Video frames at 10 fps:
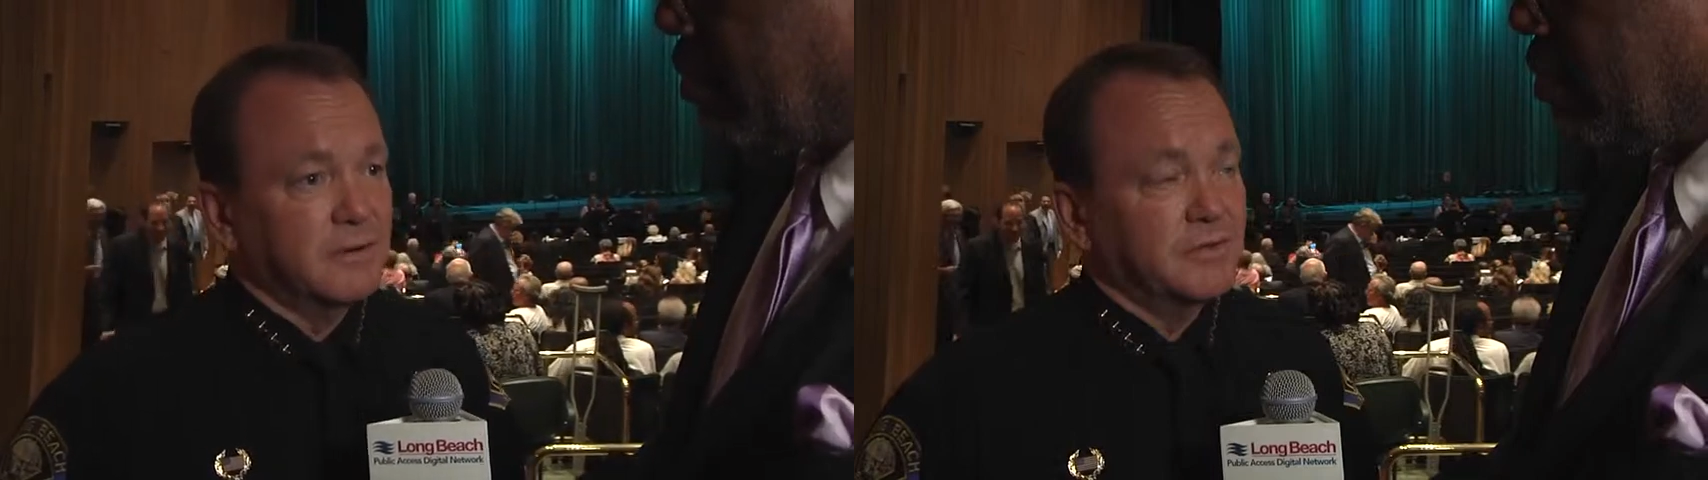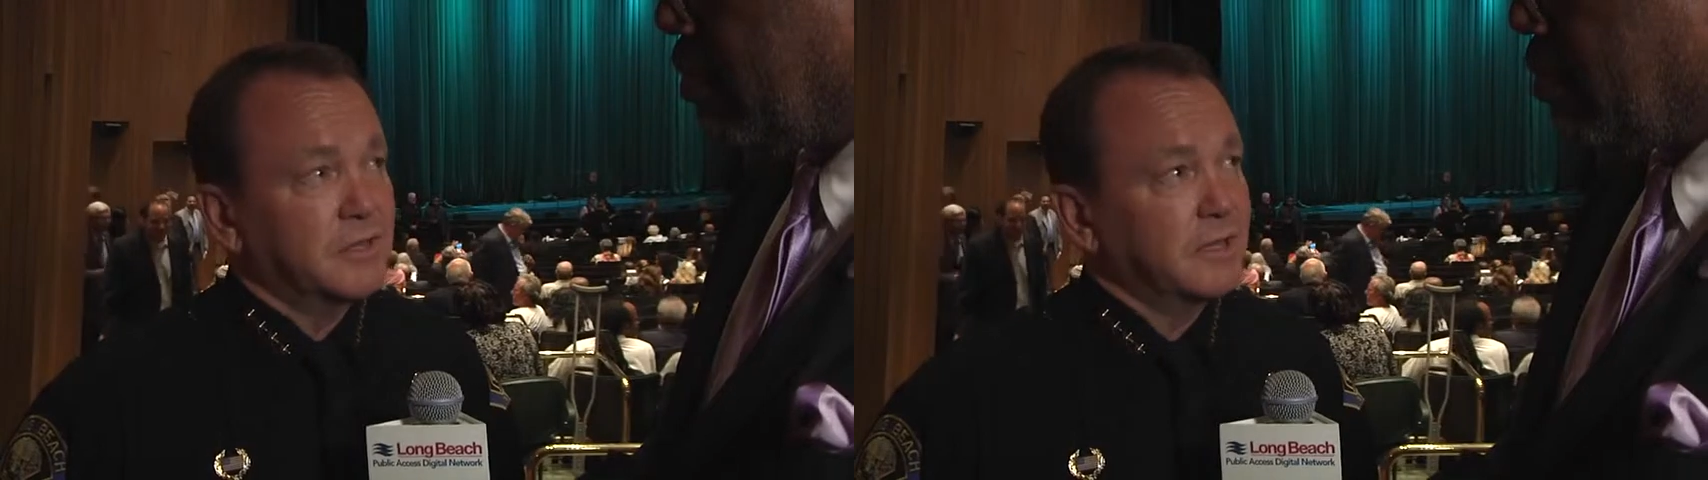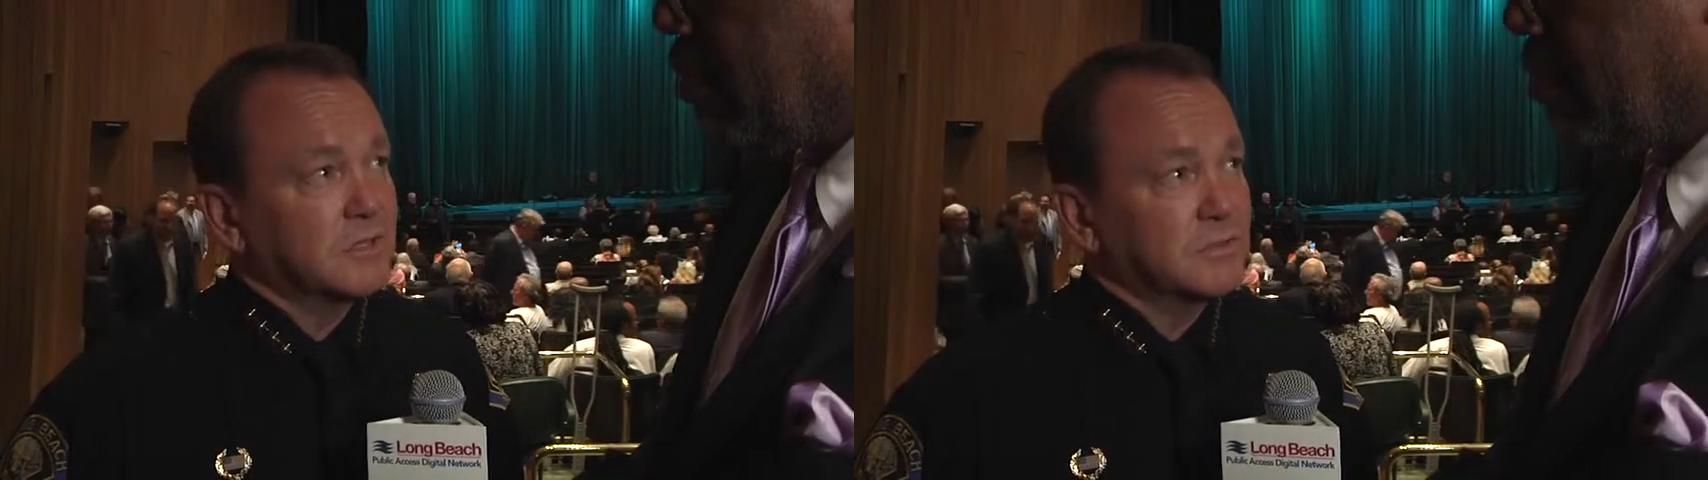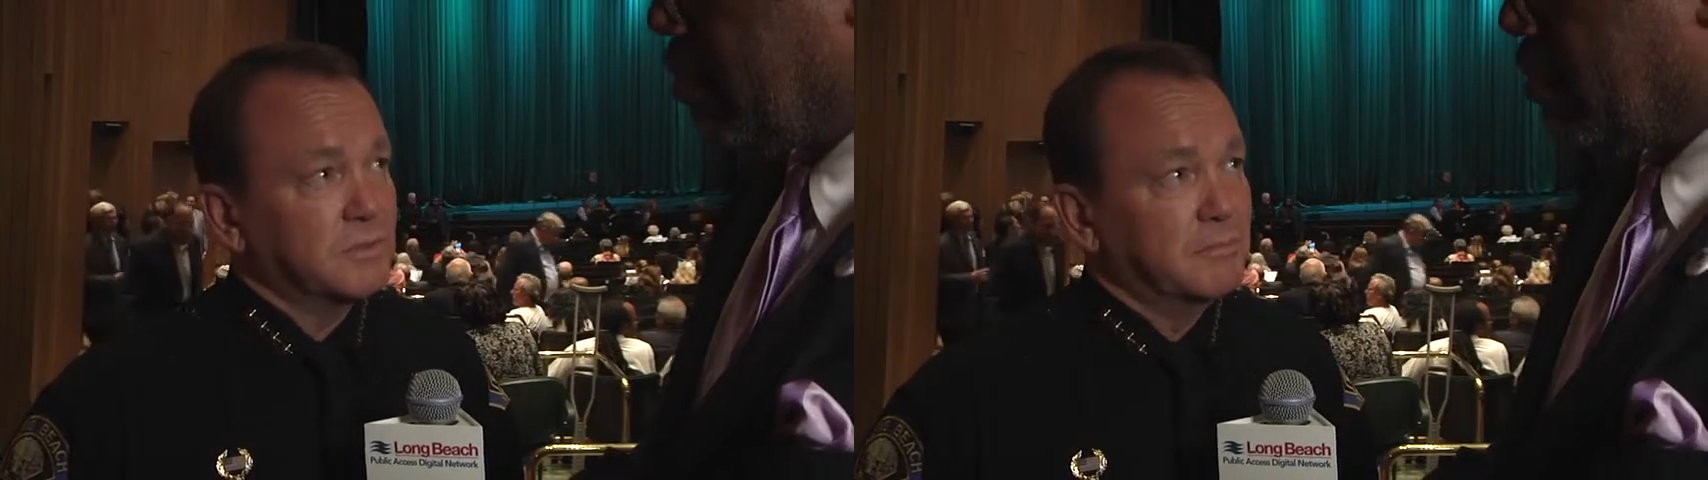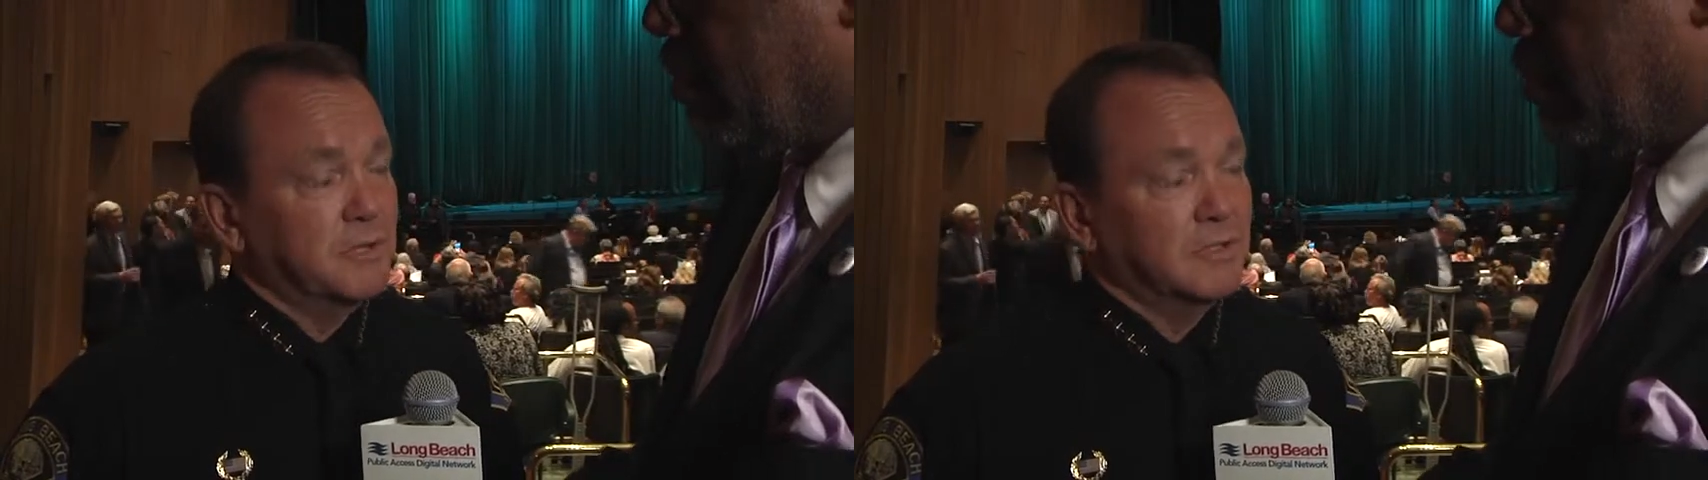everything else
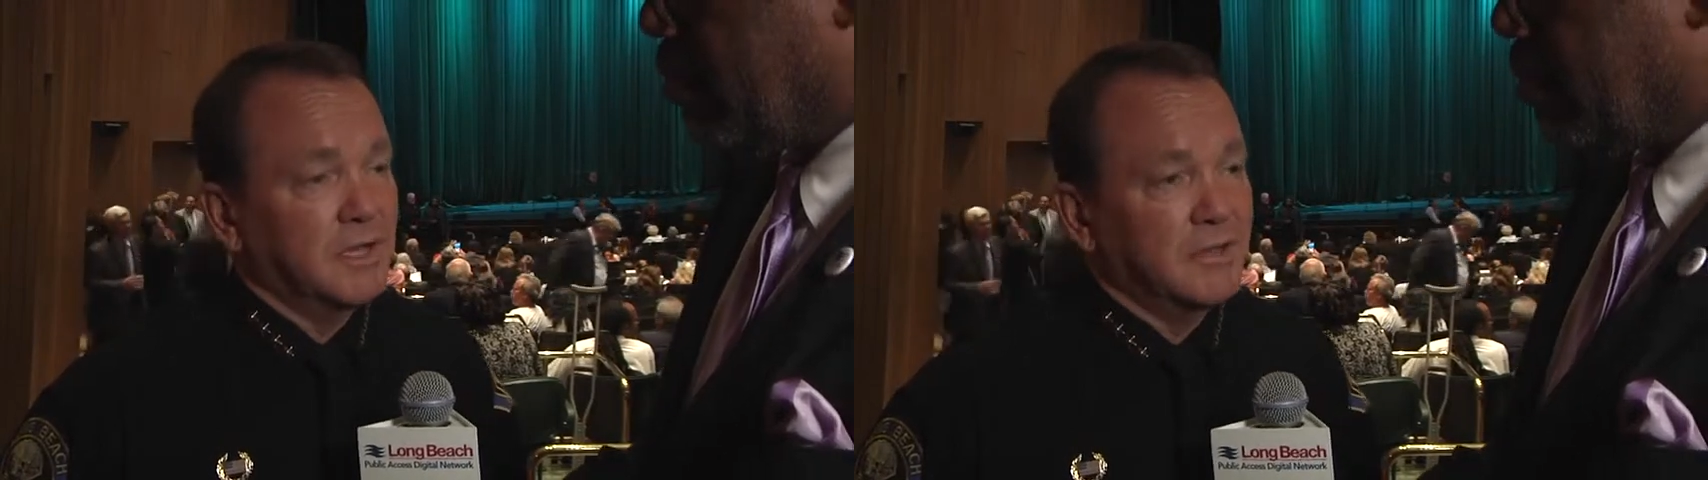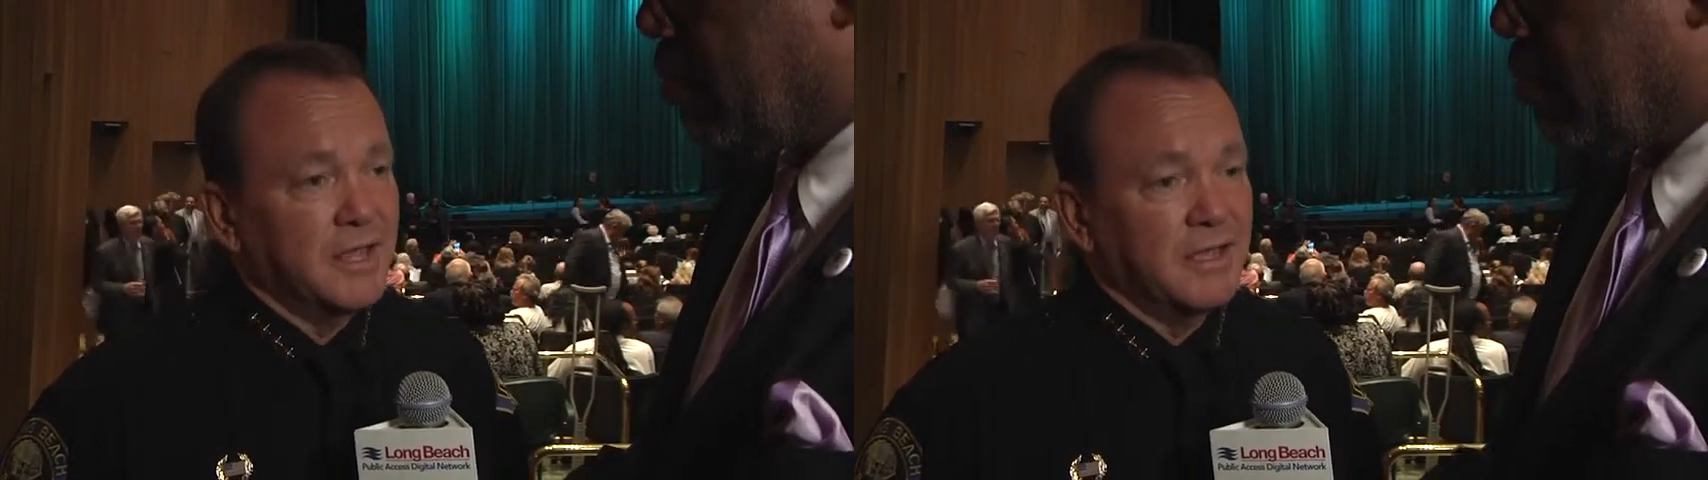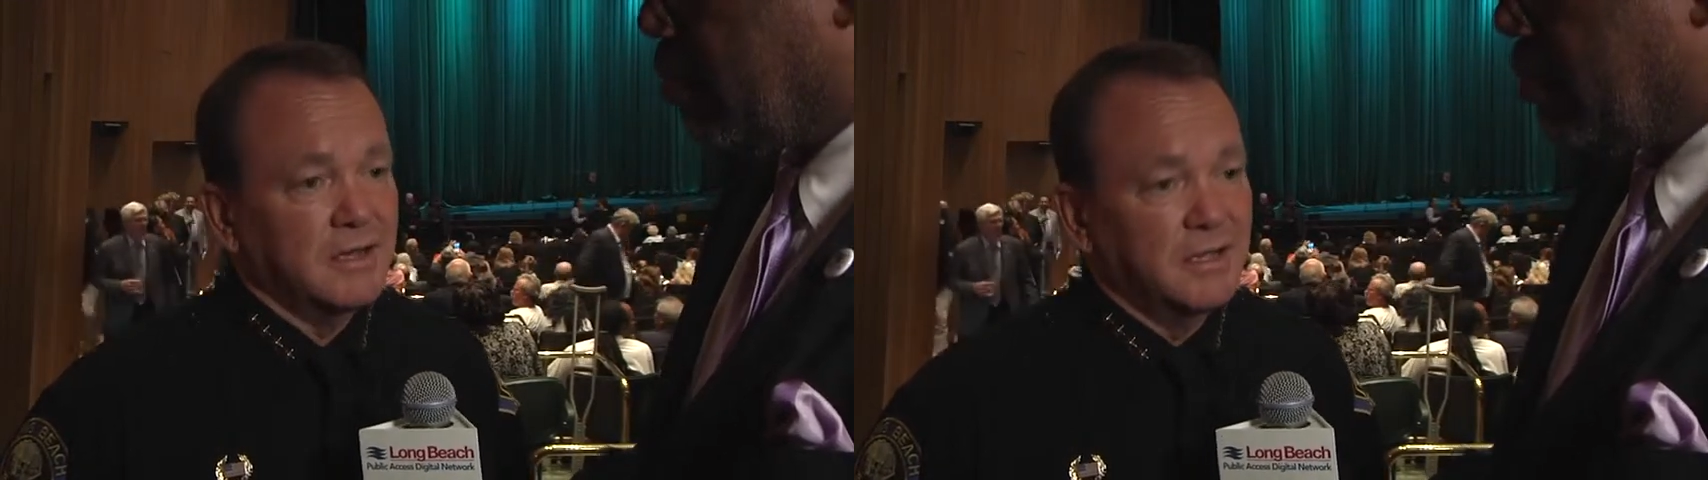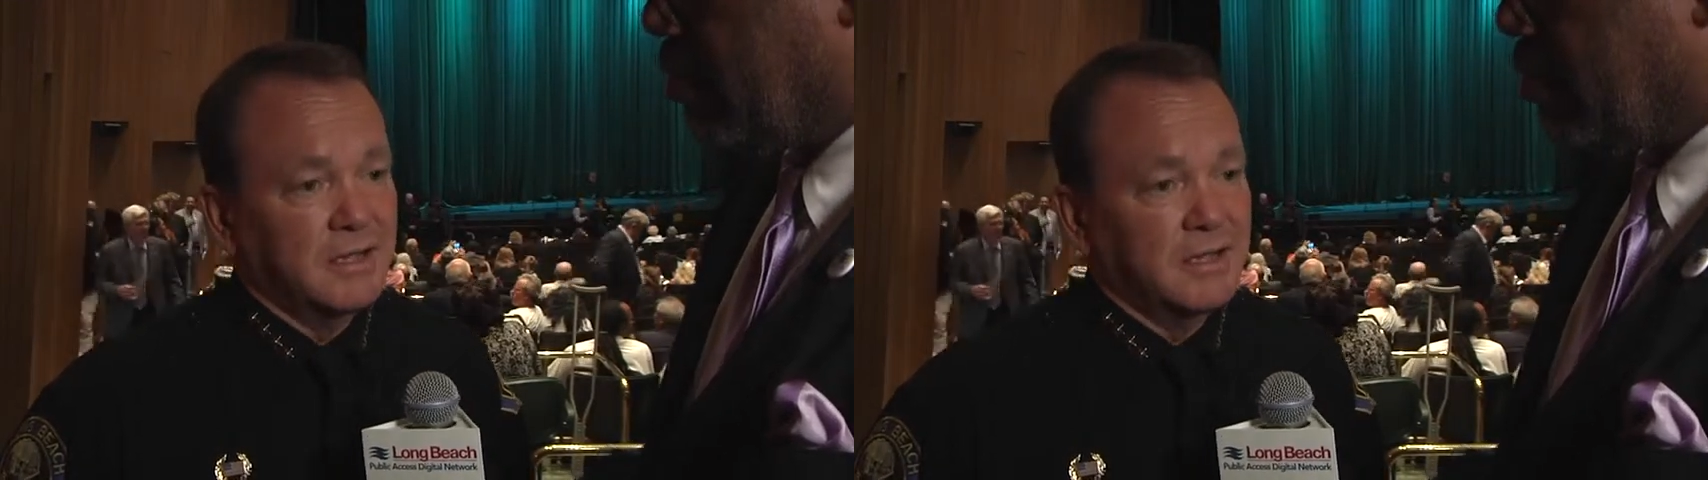we build on that.